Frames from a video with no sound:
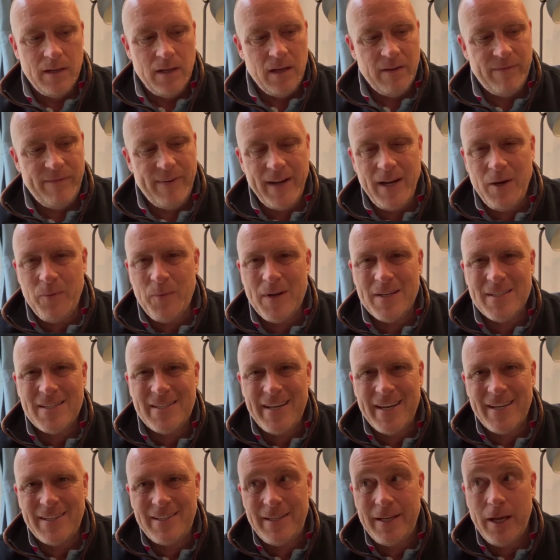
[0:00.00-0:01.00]
If anyone
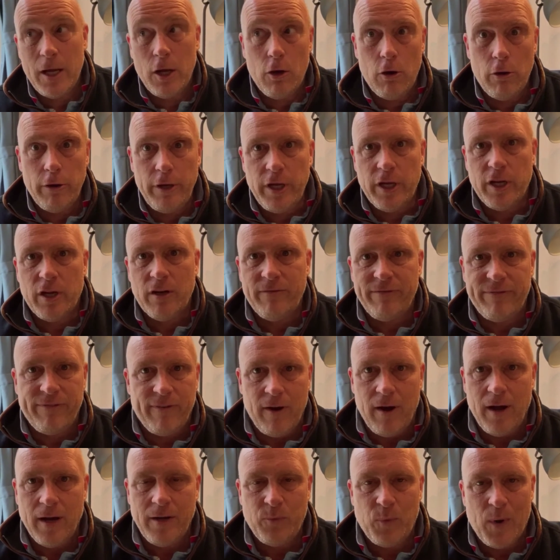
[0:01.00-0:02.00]
says to you, oh, you can
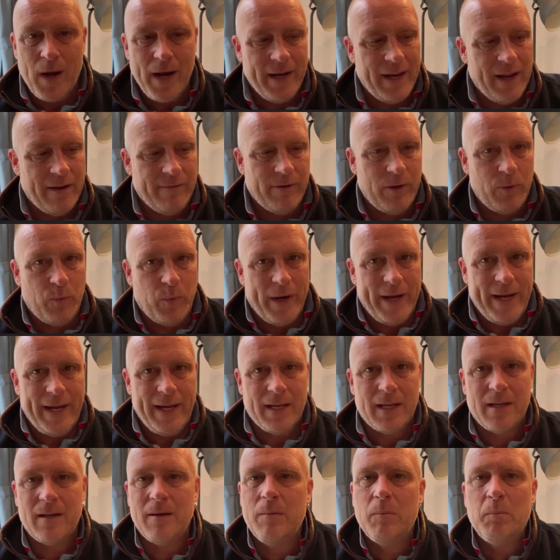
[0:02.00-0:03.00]
find one every
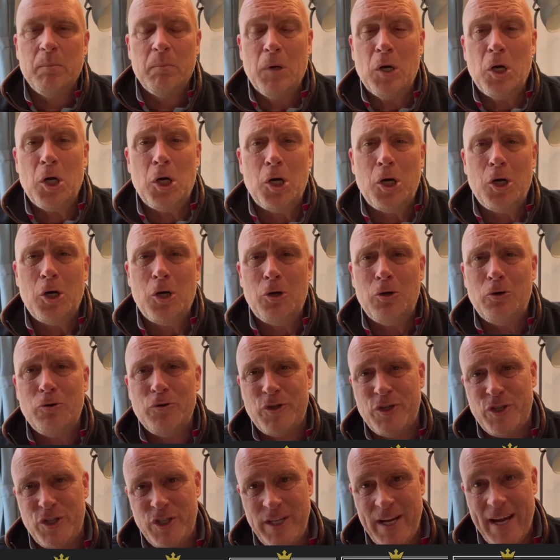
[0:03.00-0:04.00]
week,
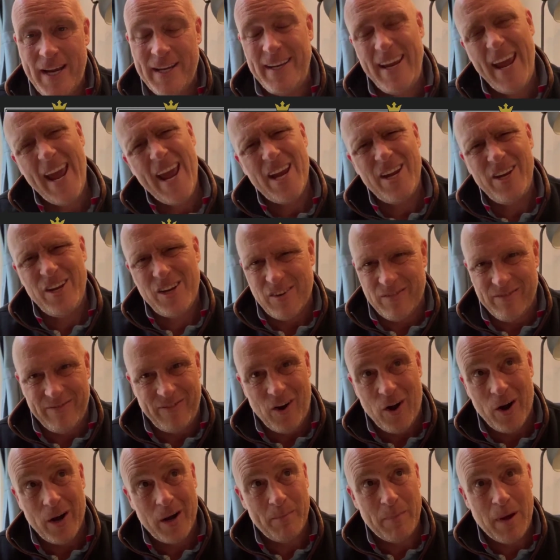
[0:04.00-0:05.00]
bullshit. Yeah, you can
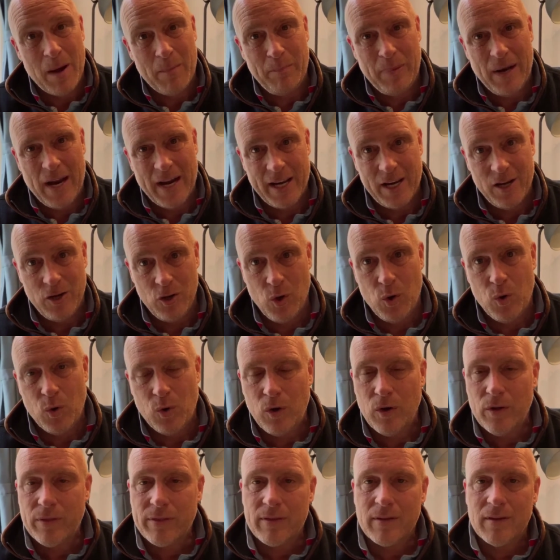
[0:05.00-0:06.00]
find them up bloody
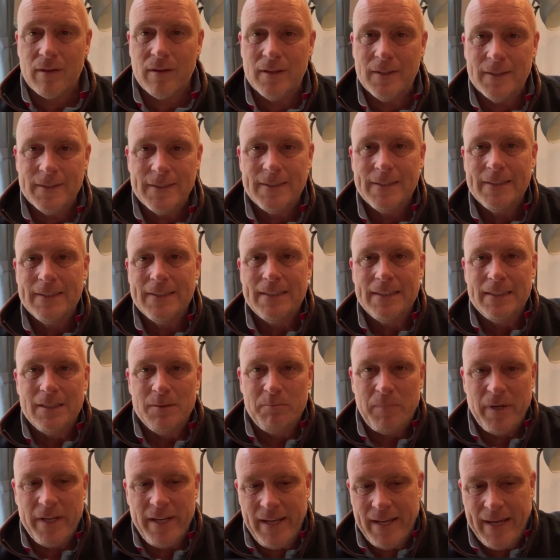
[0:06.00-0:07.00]
north,
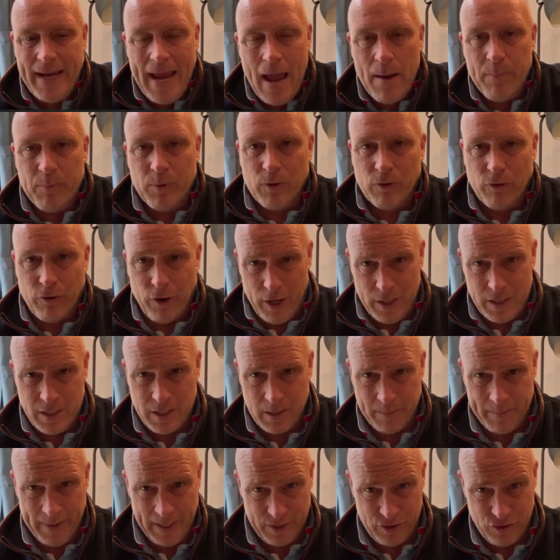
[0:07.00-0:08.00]
but your capital growth is
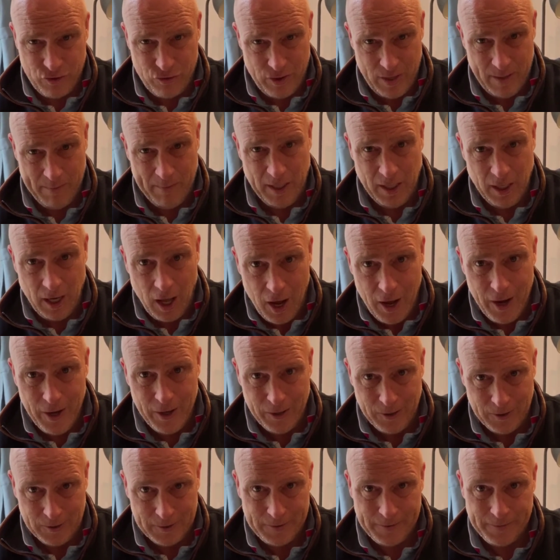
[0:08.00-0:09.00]
going to be extremely
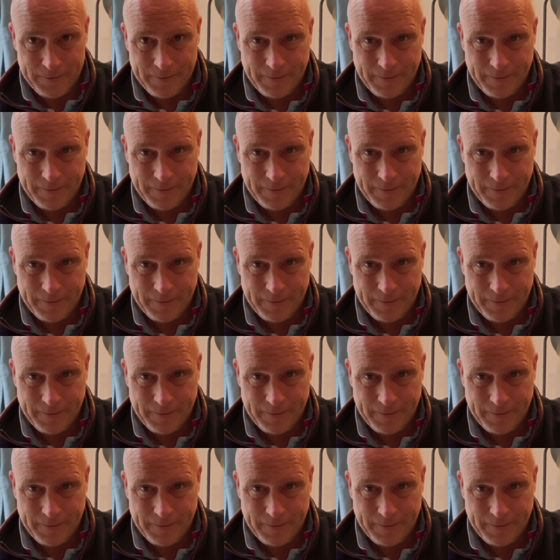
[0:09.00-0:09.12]
low.